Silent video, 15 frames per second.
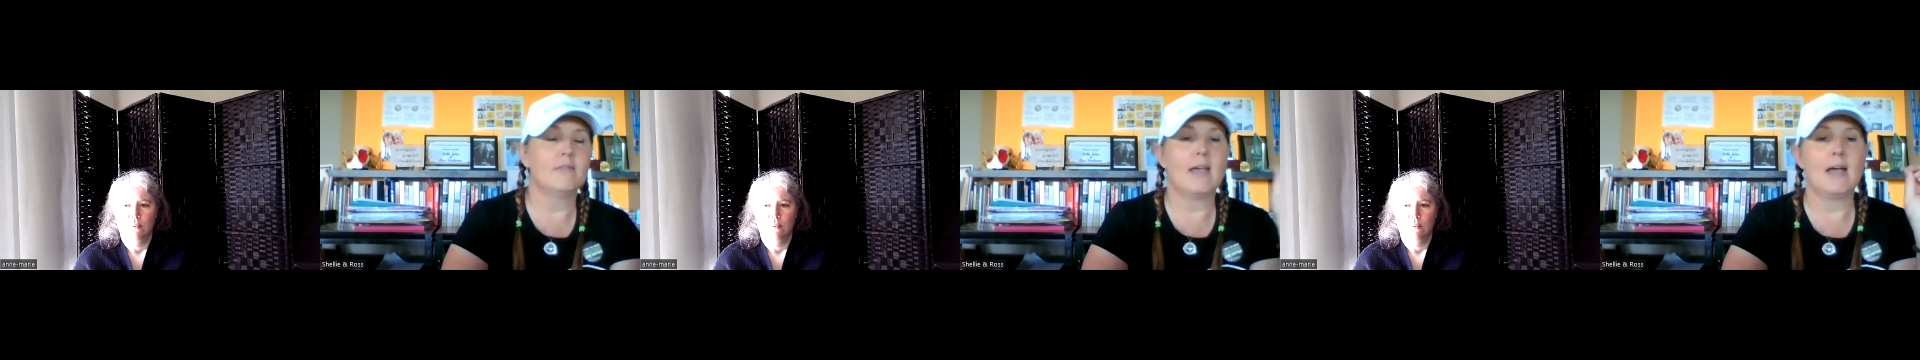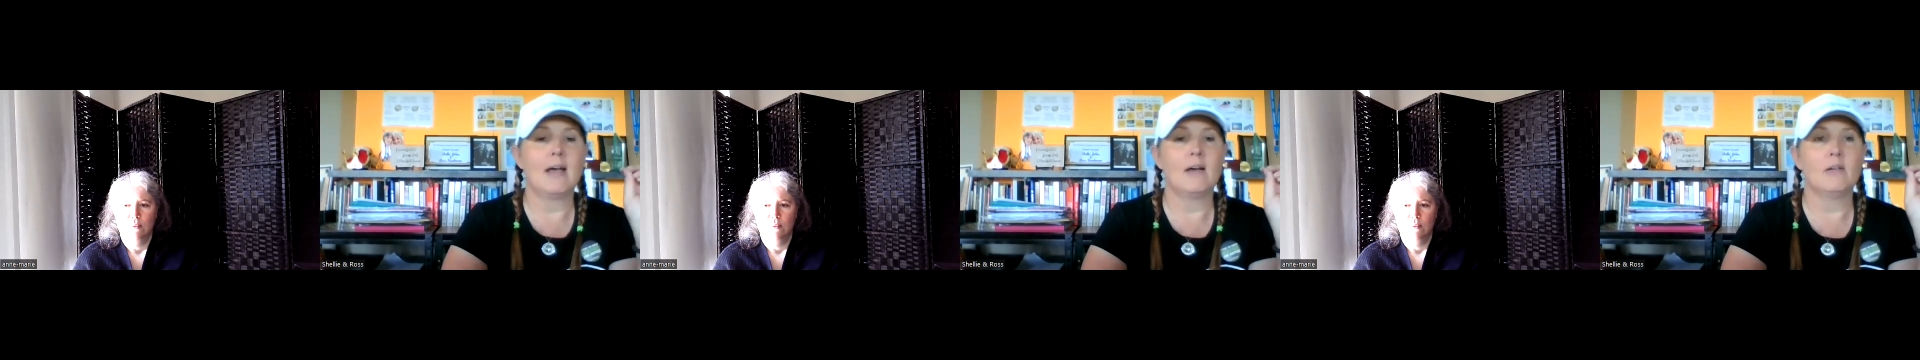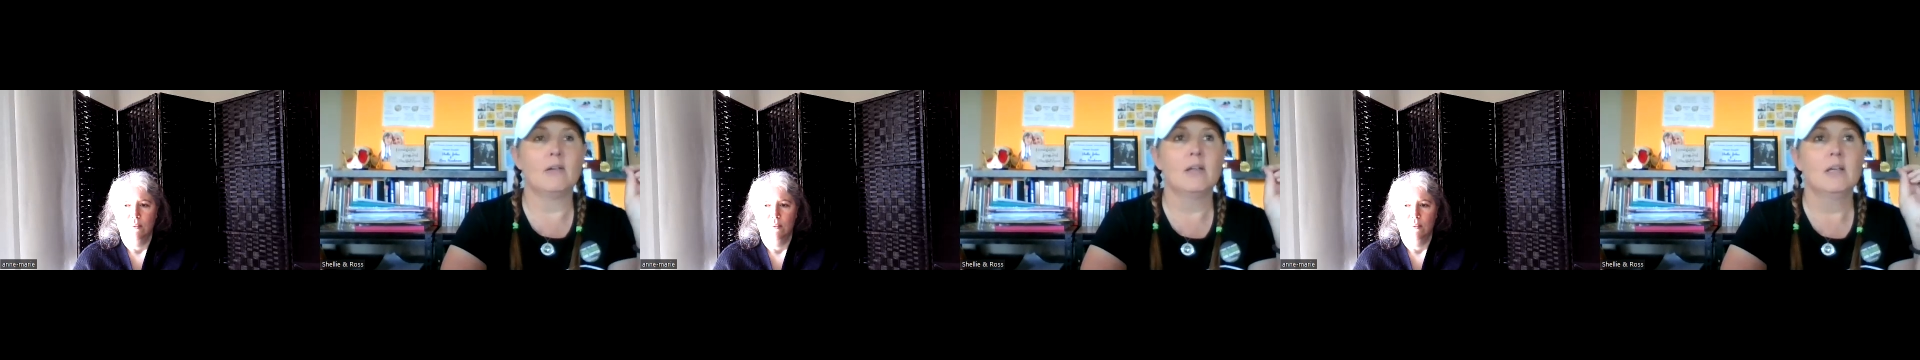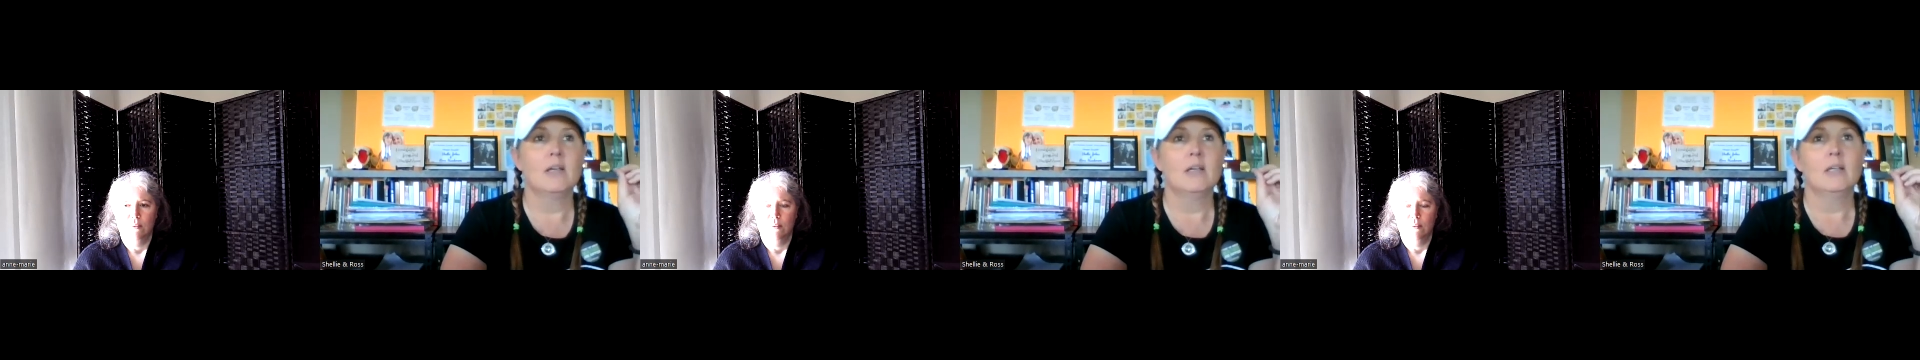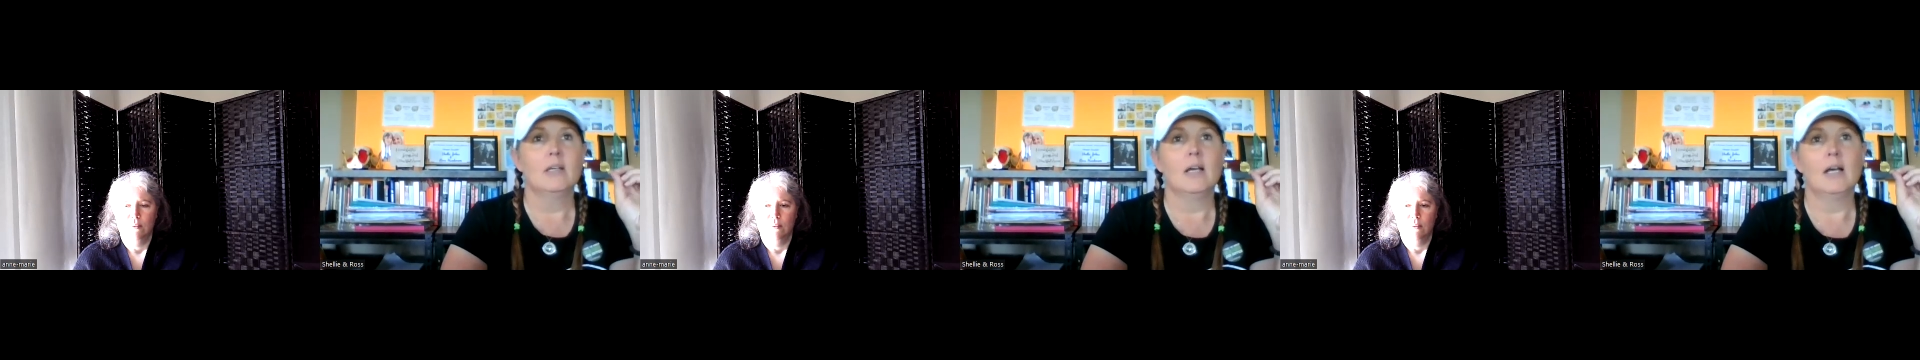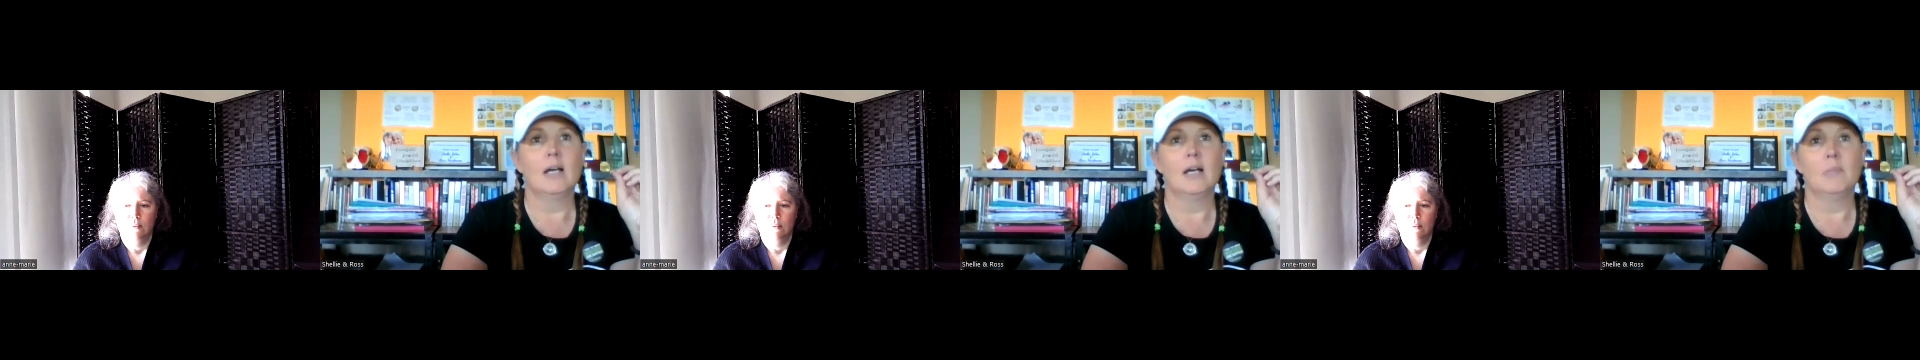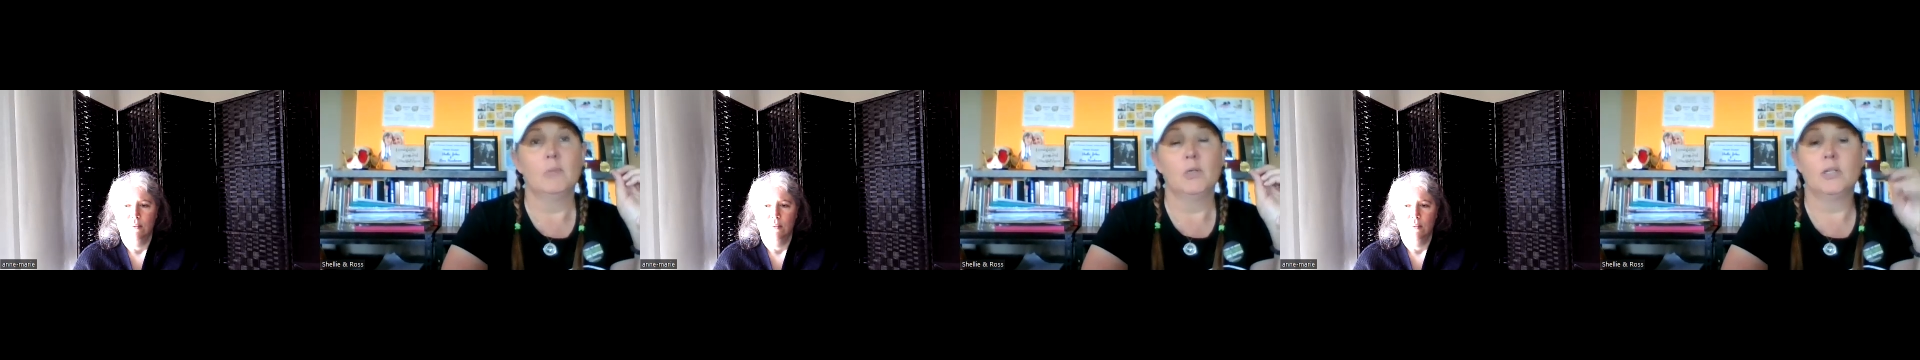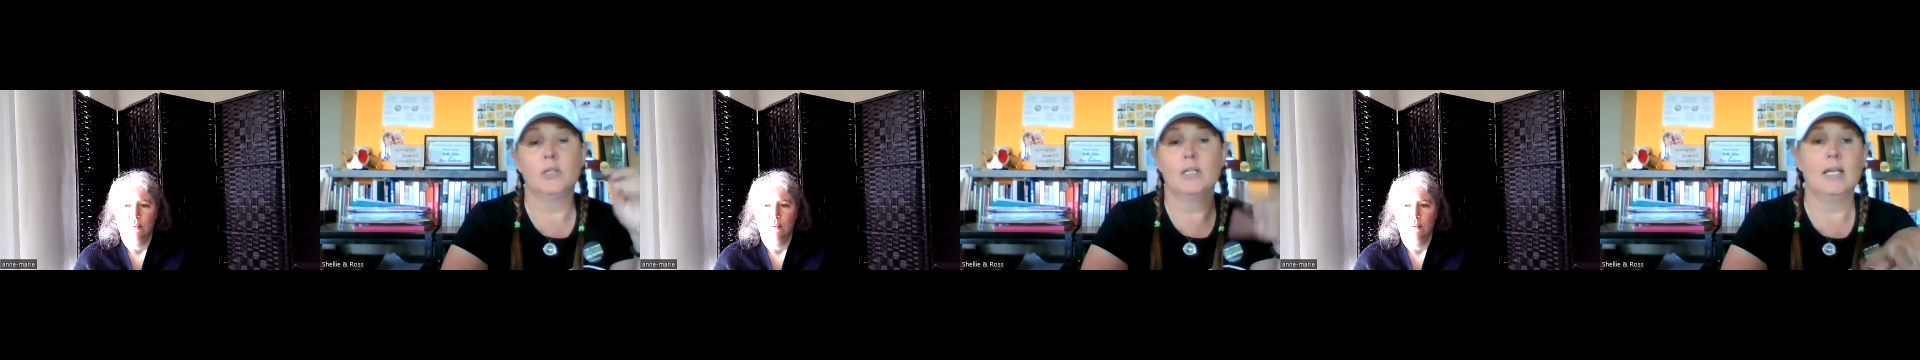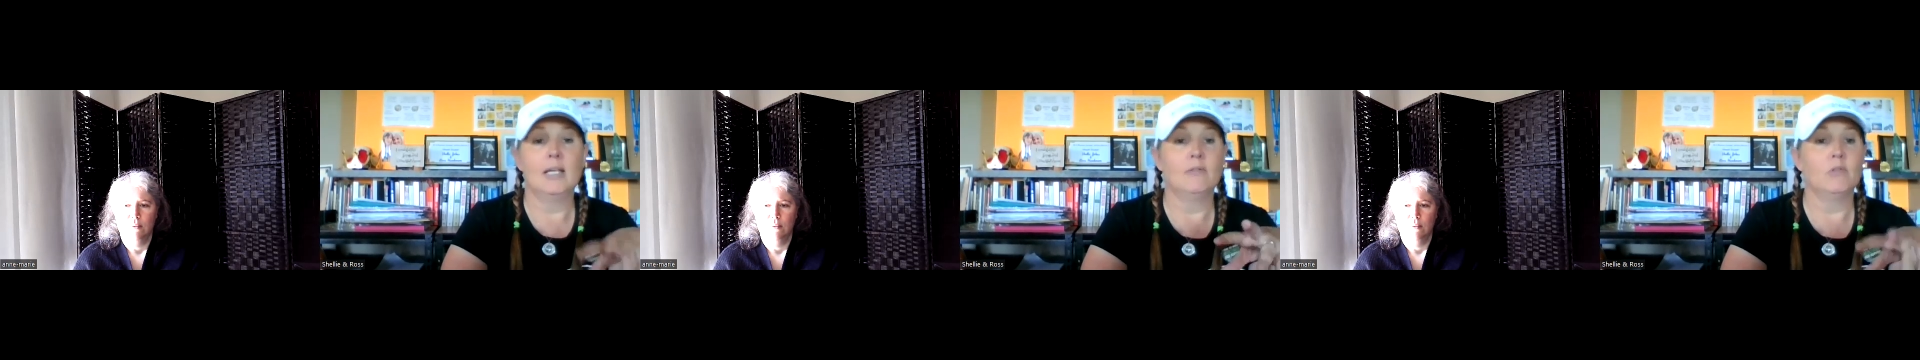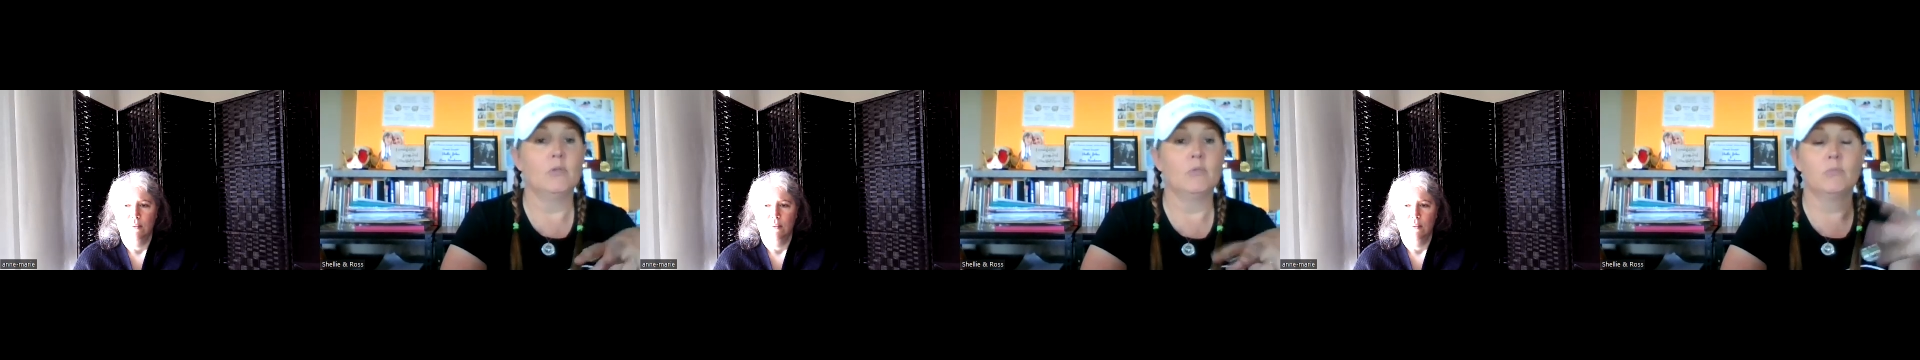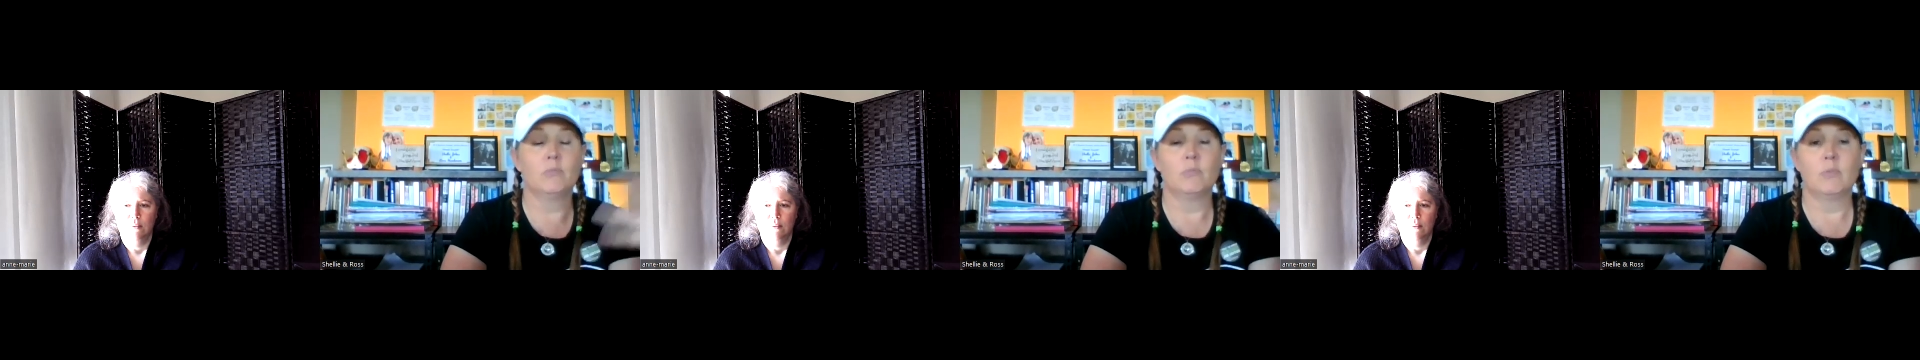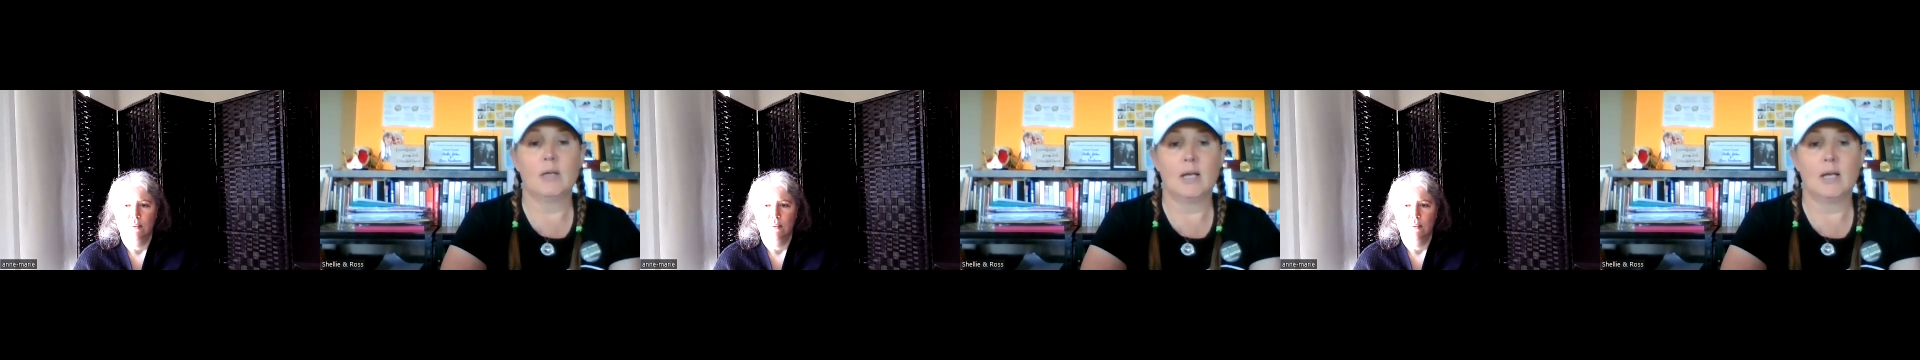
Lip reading: out. You could even